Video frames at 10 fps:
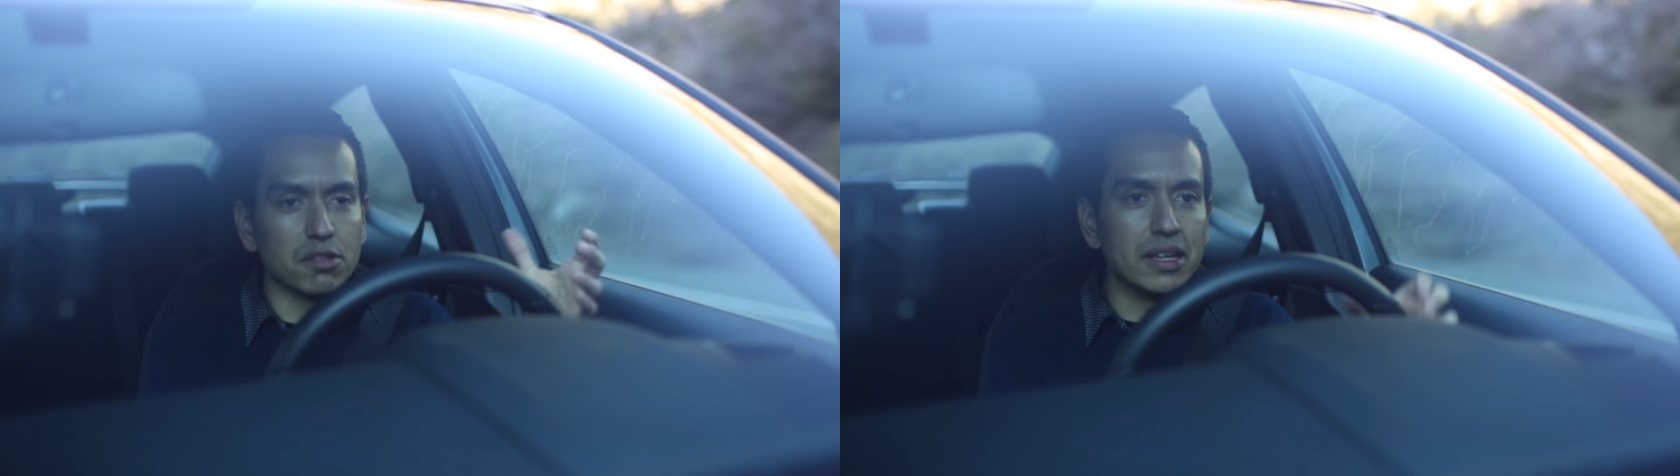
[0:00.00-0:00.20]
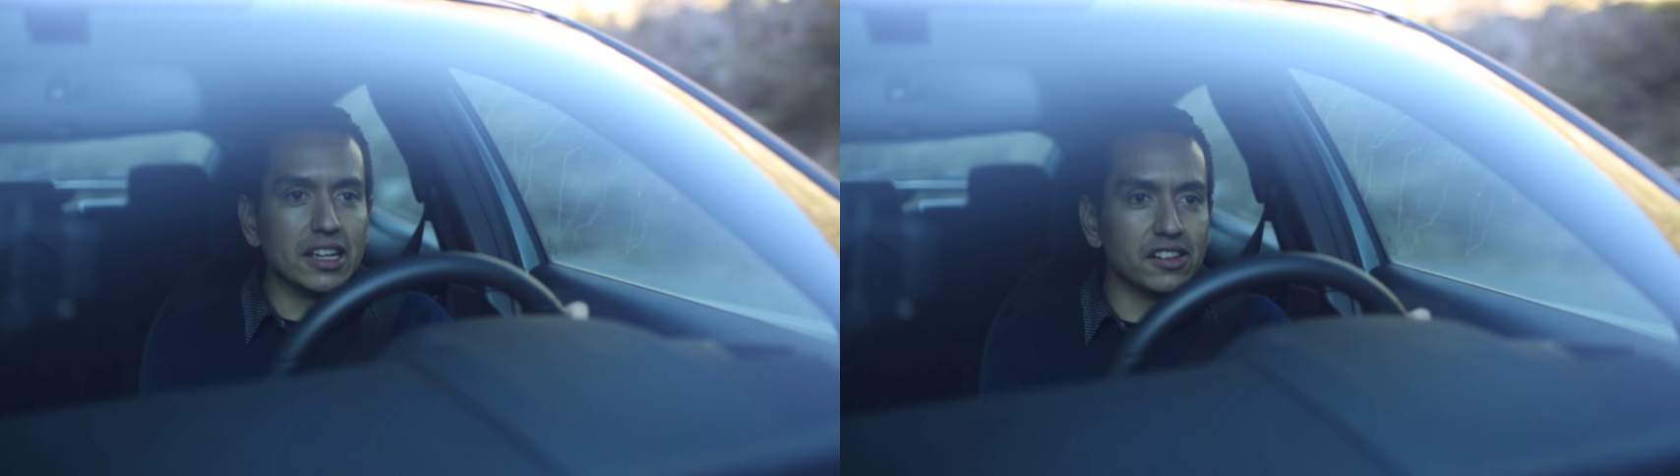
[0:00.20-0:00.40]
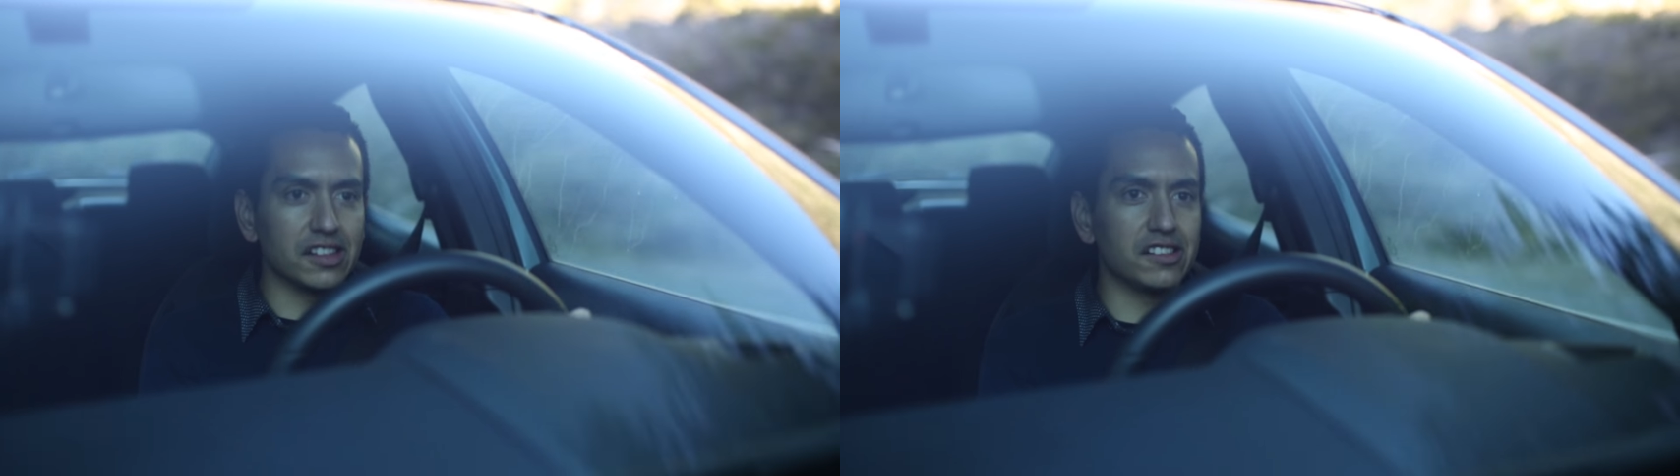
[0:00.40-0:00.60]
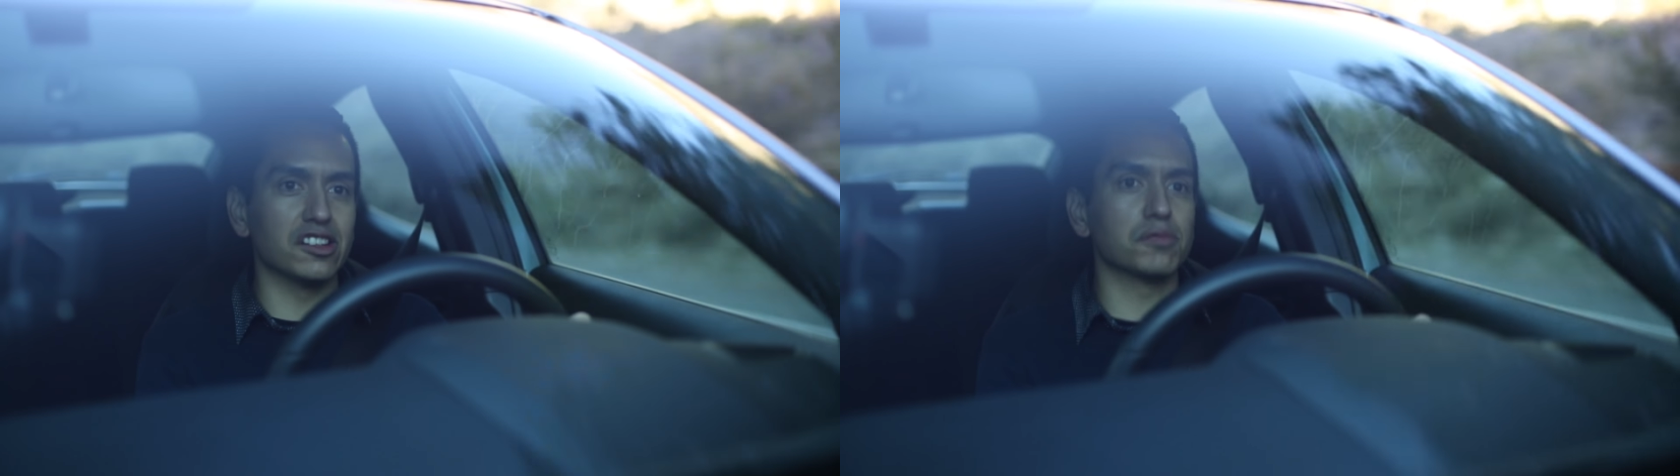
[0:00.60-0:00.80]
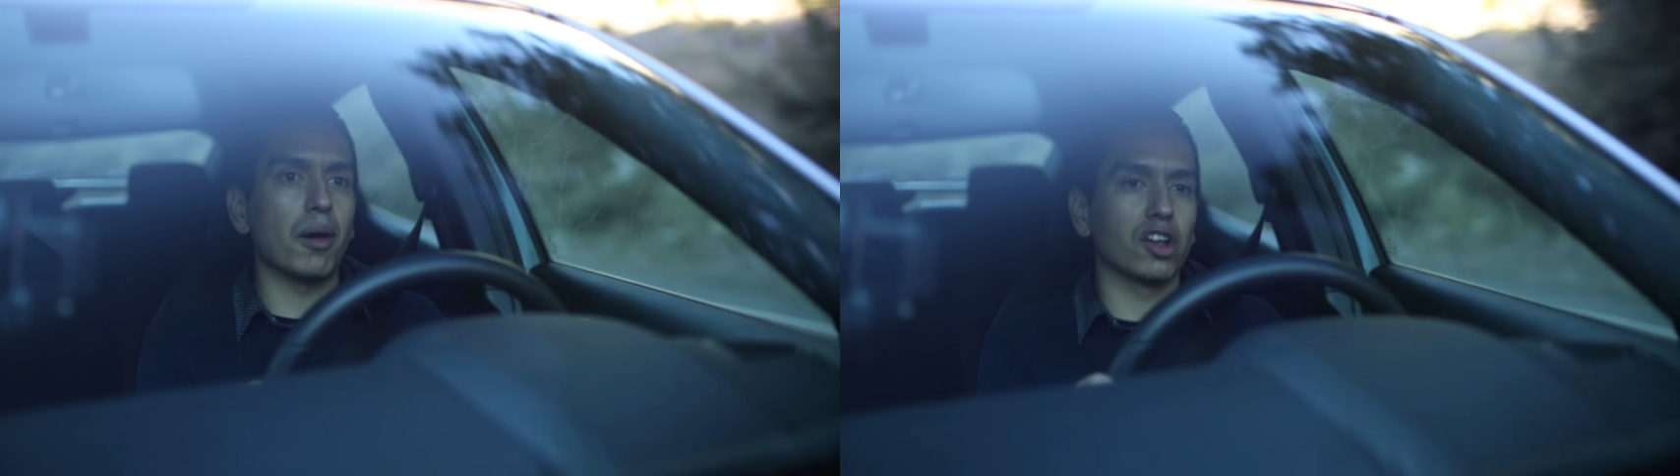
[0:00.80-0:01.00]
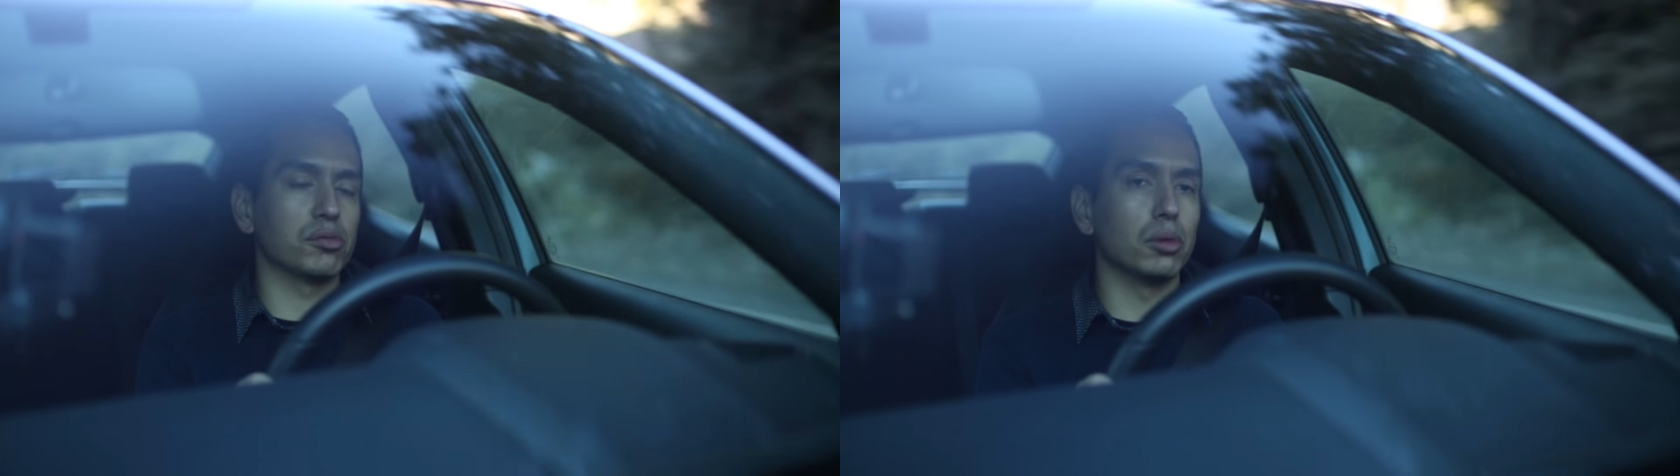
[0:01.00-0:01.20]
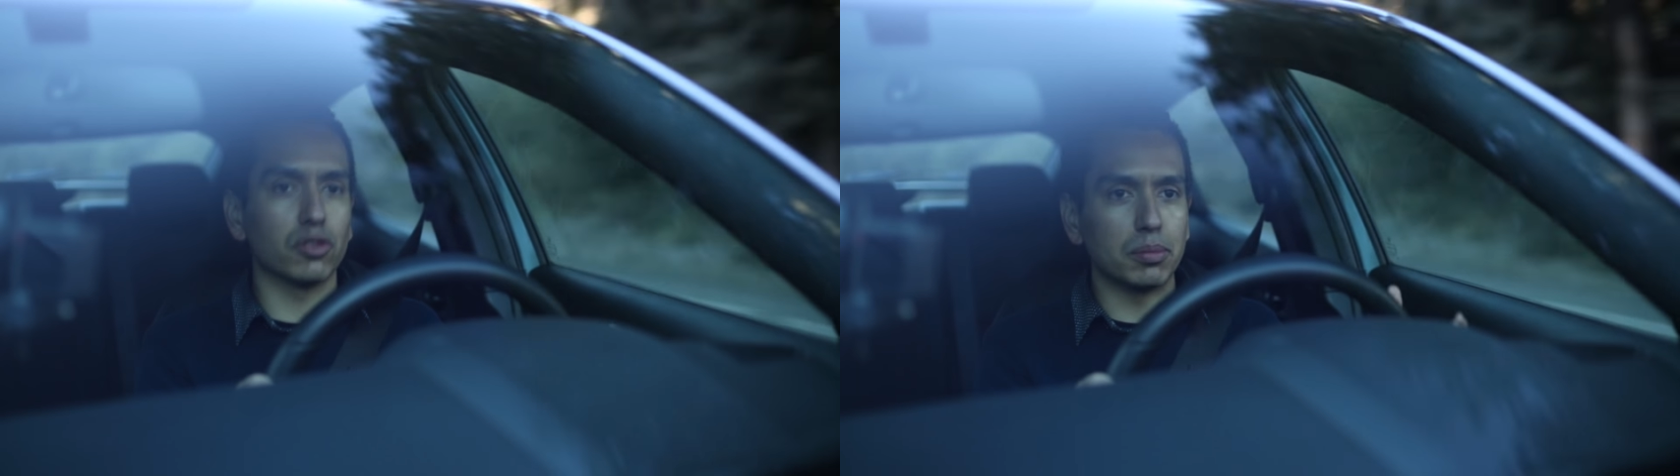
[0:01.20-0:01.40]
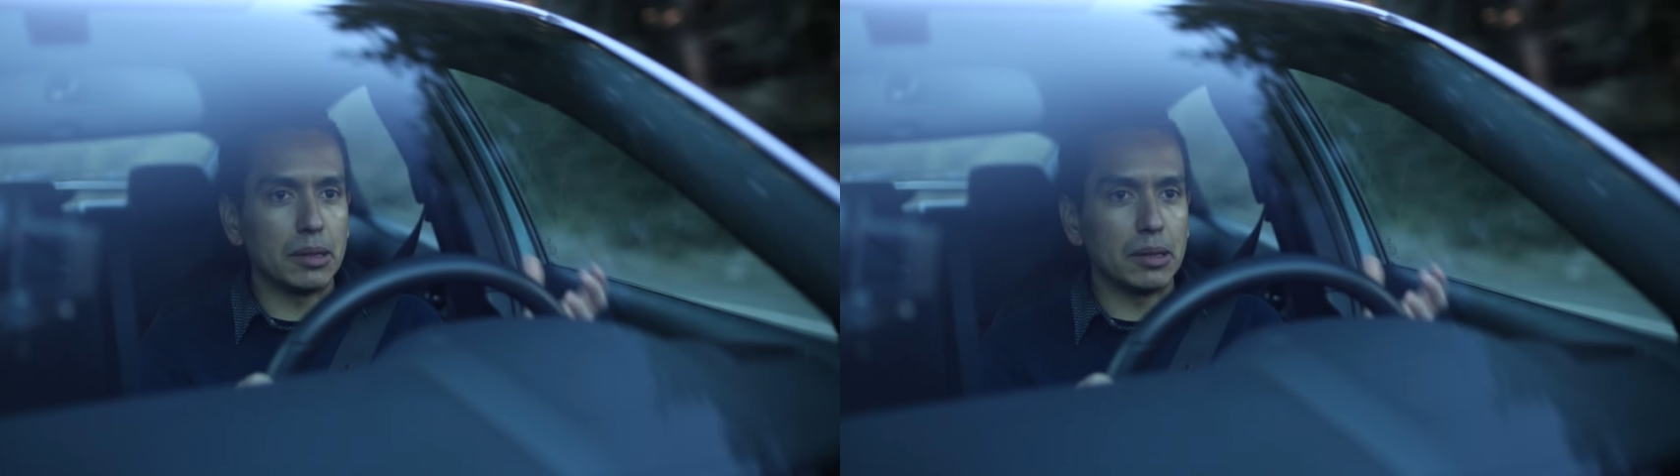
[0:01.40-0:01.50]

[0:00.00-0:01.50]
to be as easy as possible for